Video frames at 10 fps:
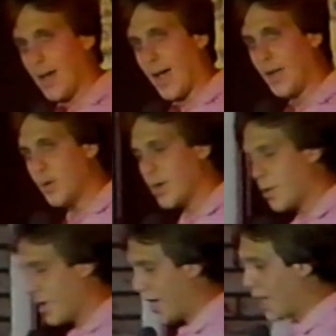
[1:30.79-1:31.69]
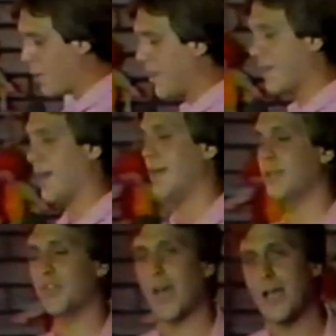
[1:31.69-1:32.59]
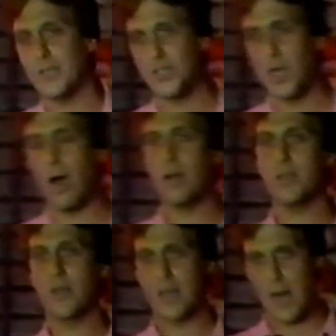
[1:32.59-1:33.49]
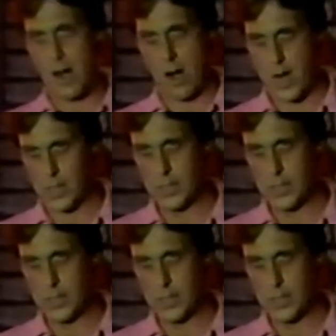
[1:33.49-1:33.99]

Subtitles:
I knew you were here because I saw your car.